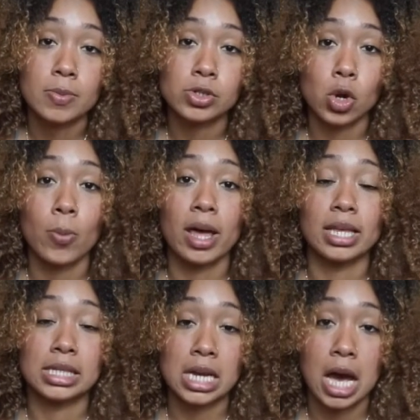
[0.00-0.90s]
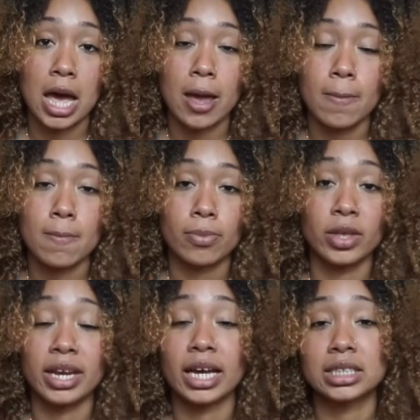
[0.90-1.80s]
So by the time
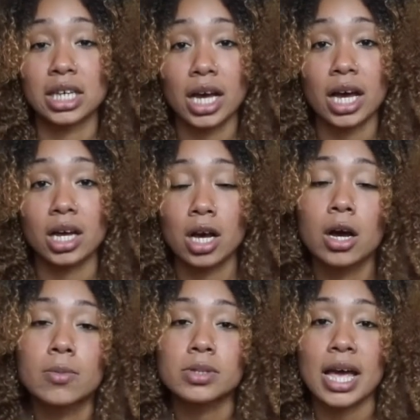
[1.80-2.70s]
the next cut comes,